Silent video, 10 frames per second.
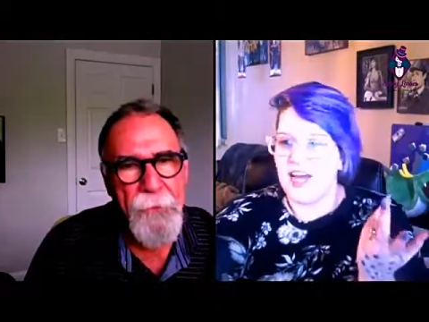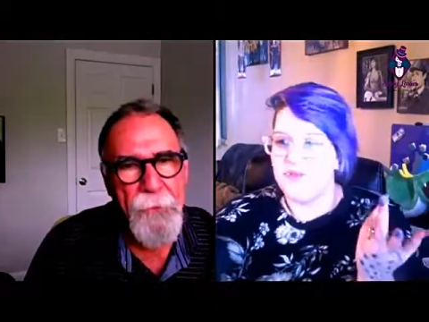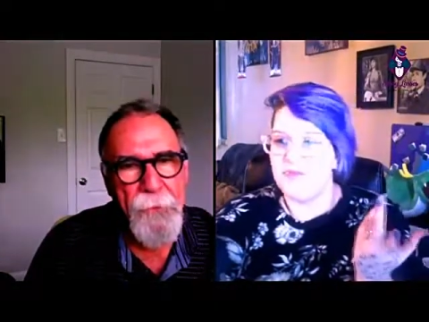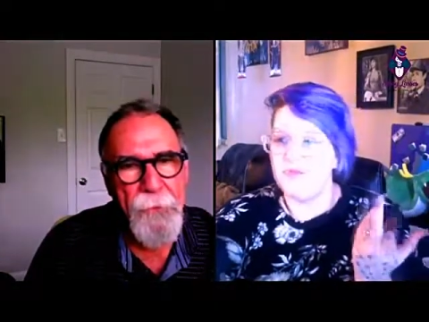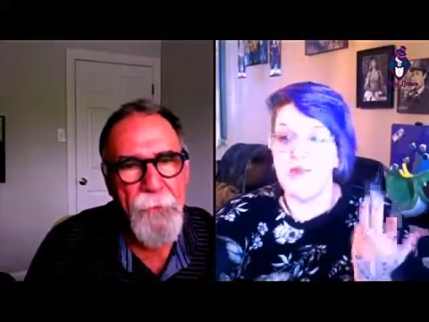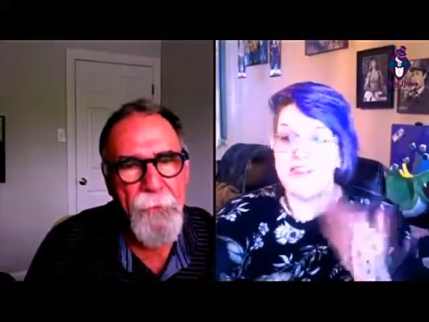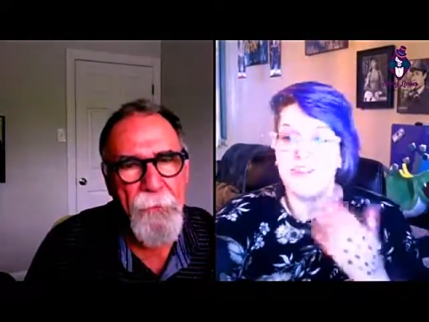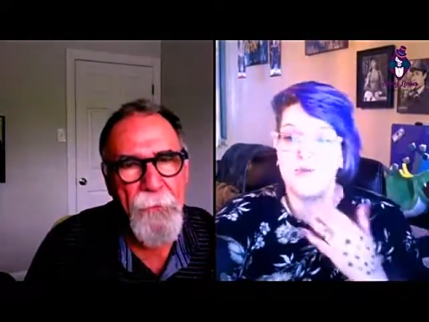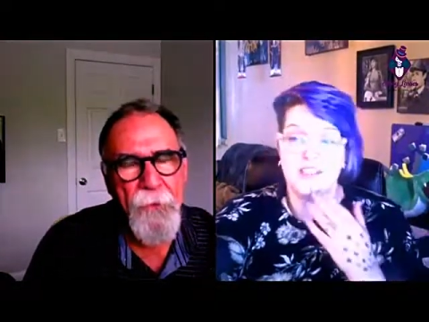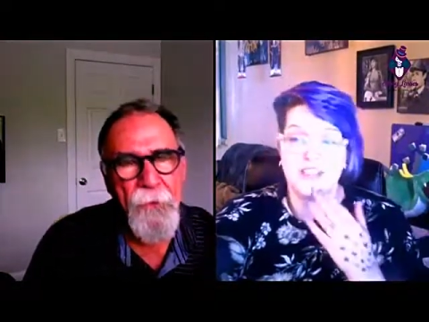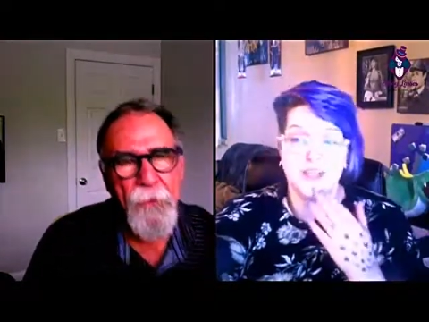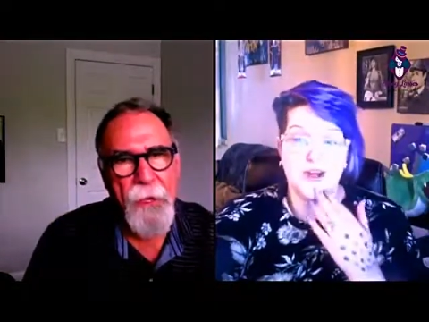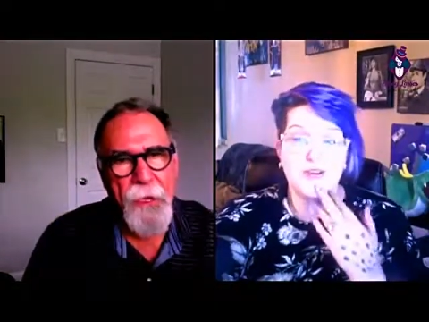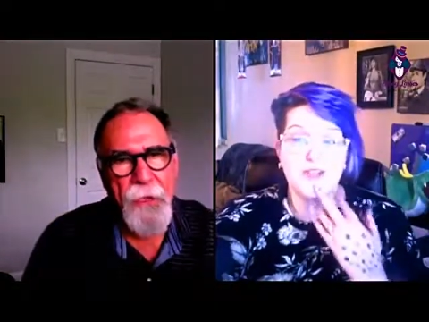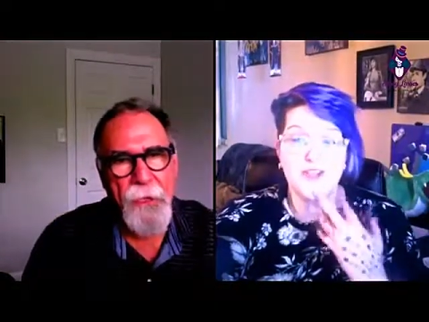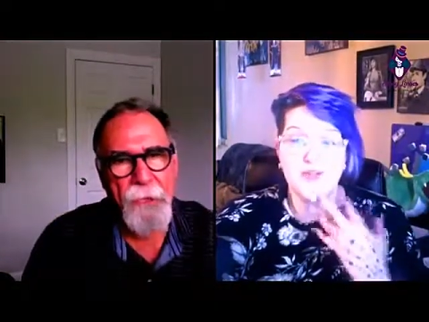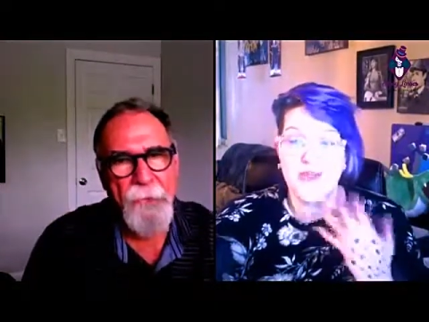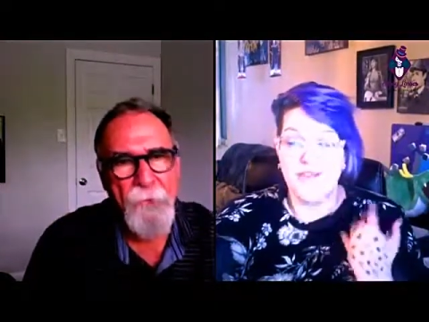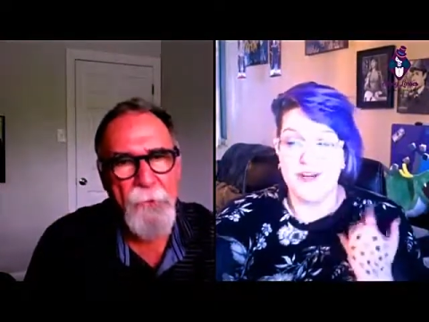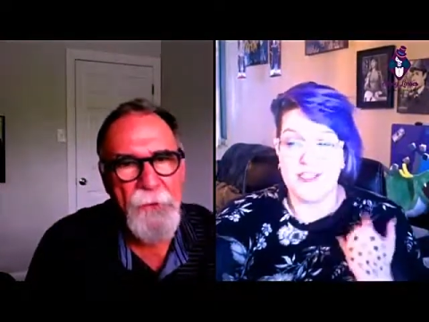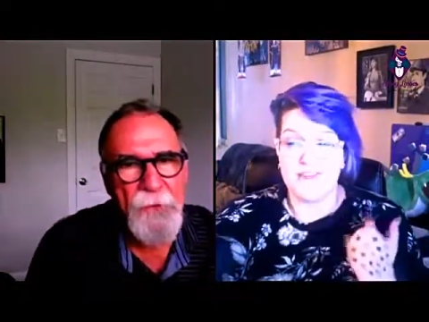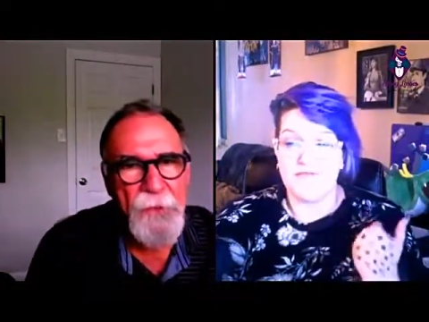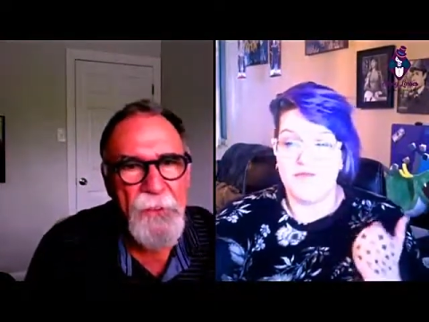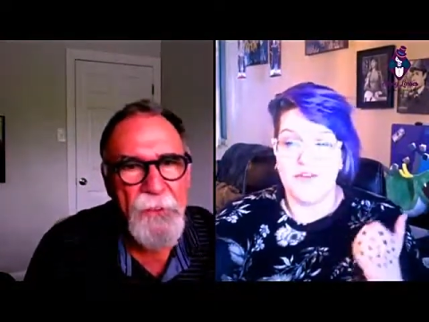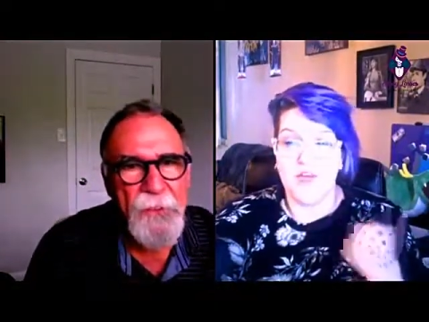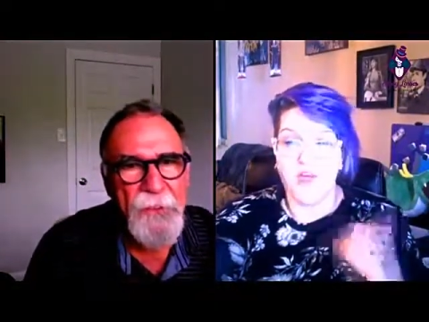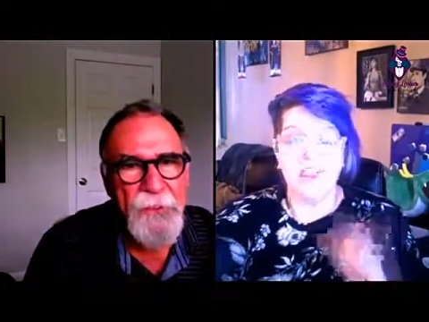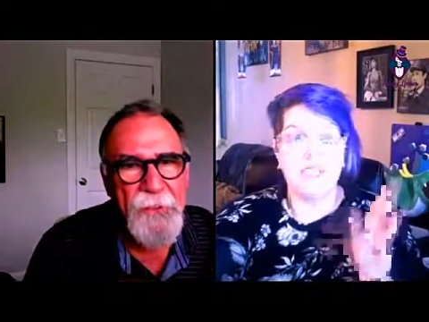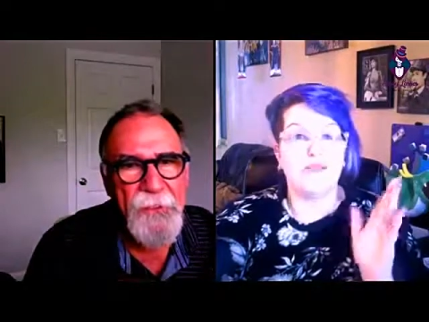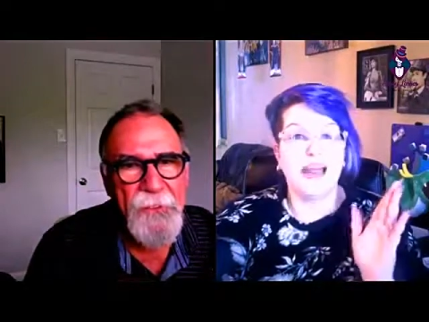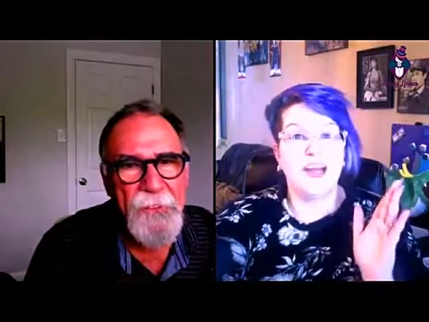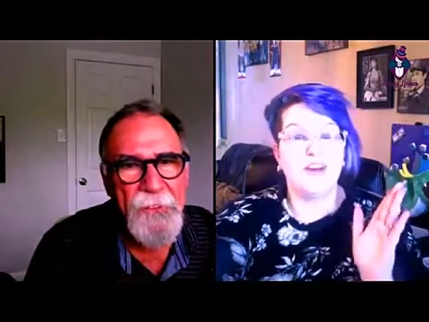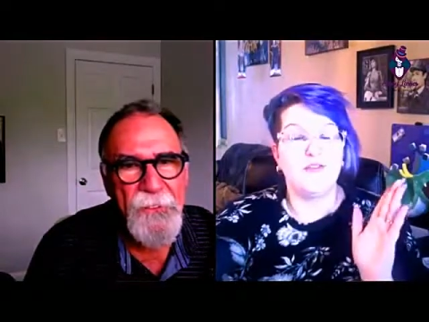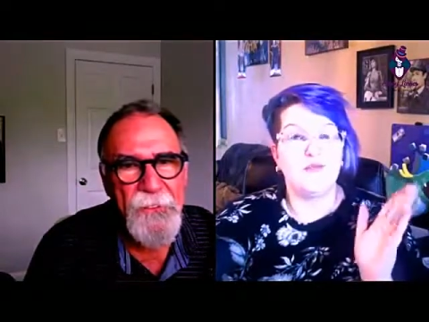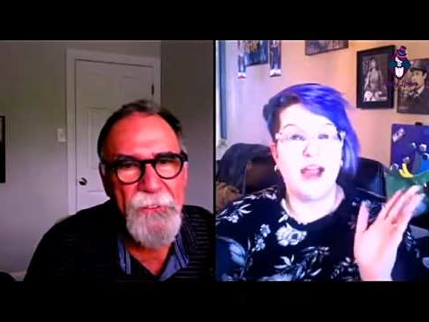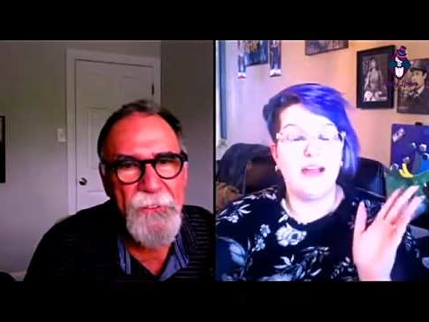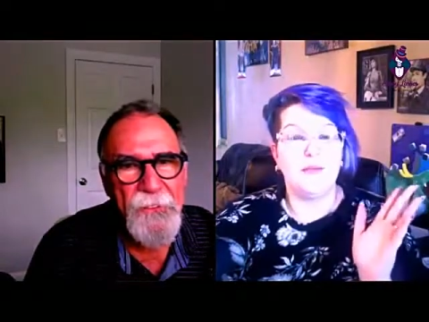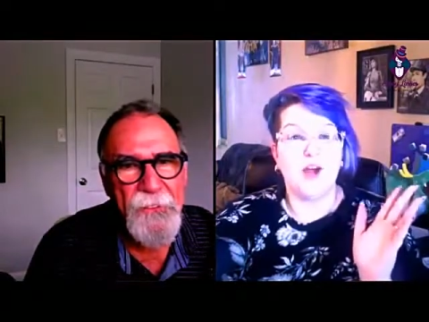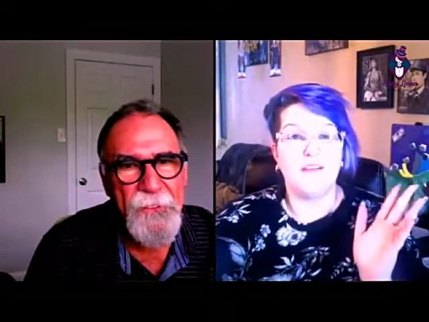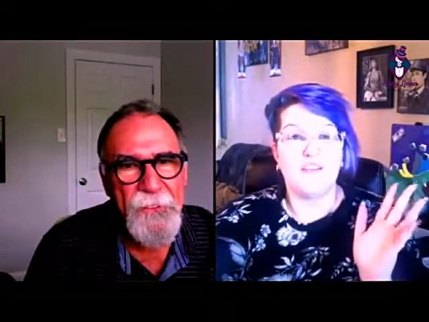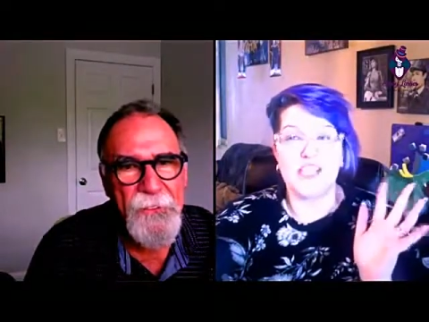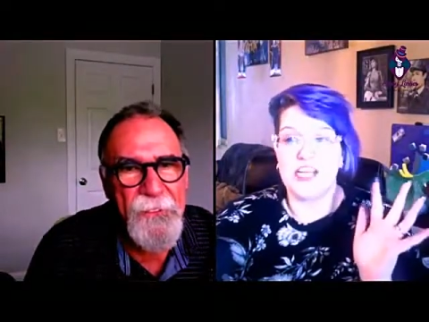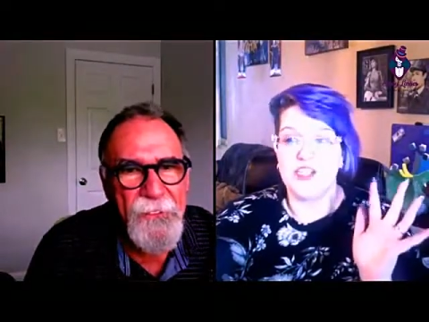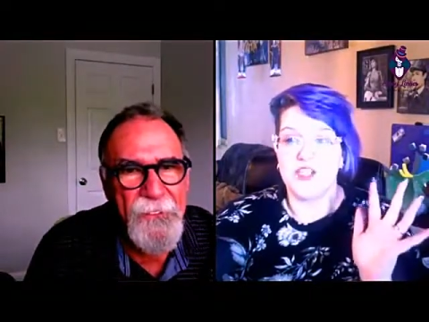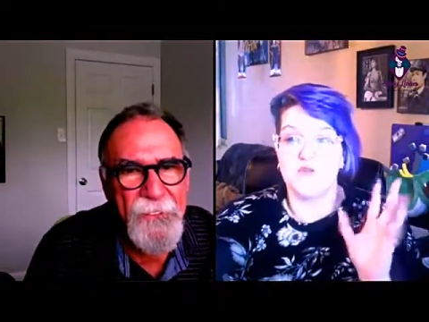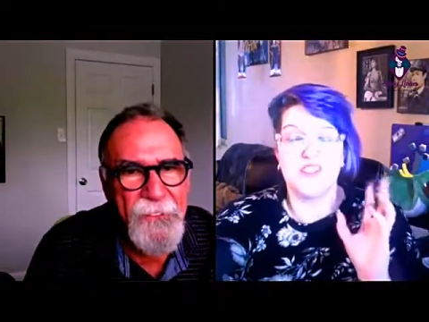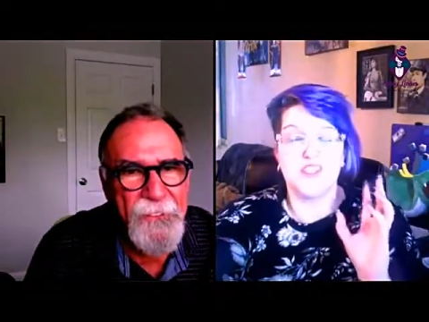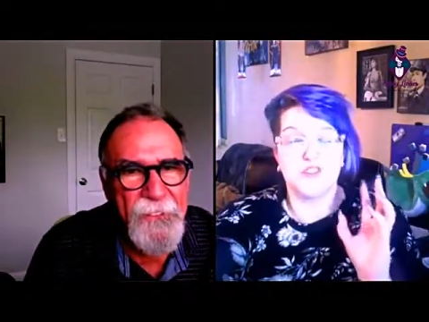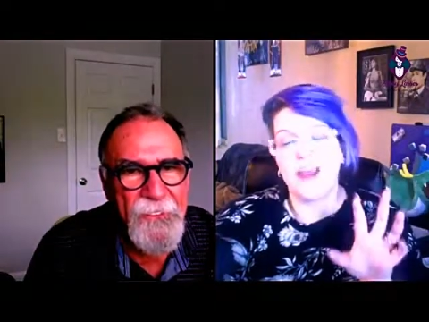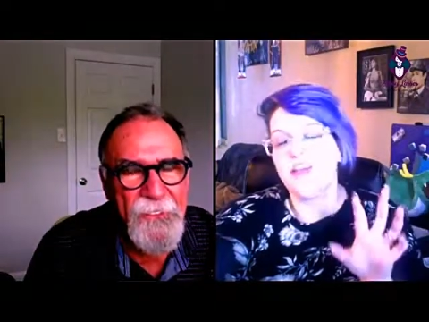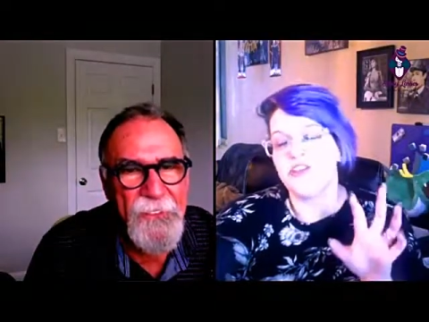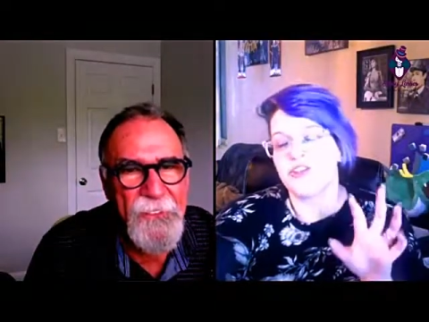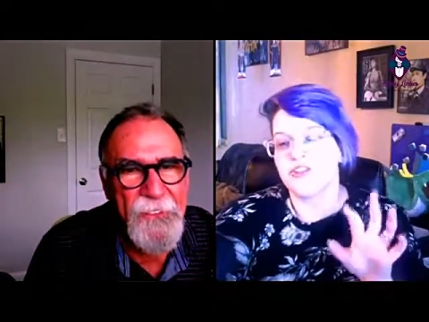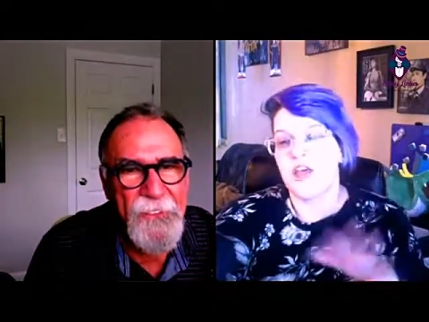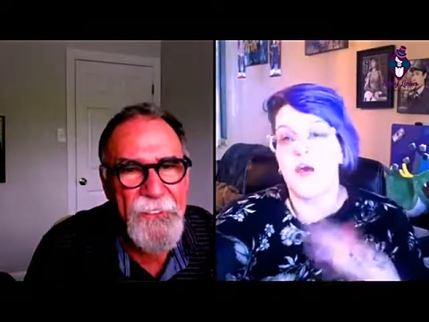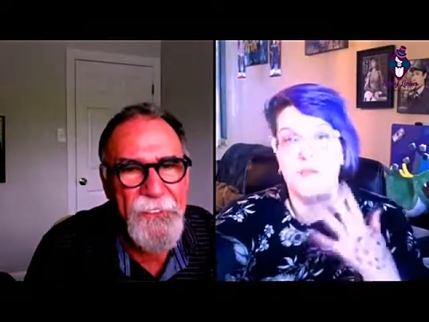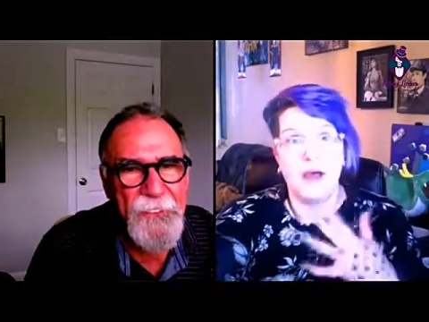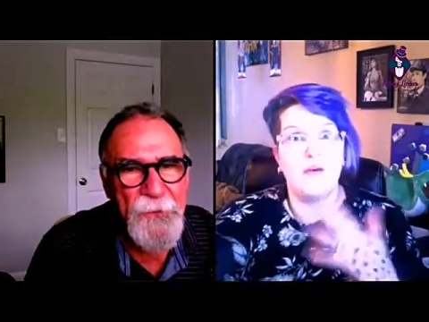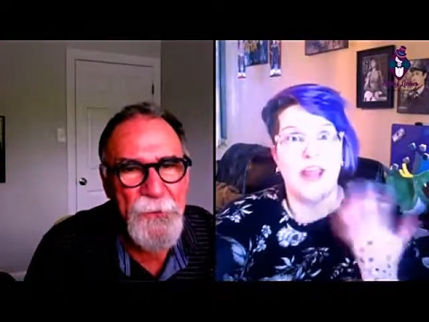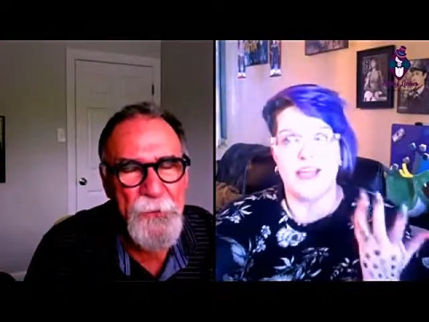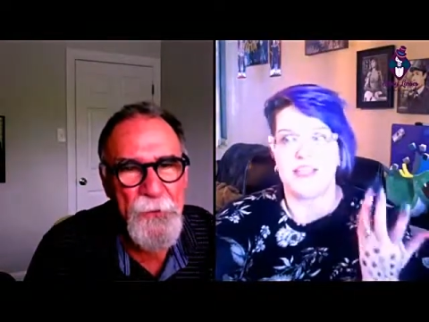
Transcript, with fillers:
Speaker 1: Um, Russell wants to know, do you ever just fall into random, random conversations with strangers about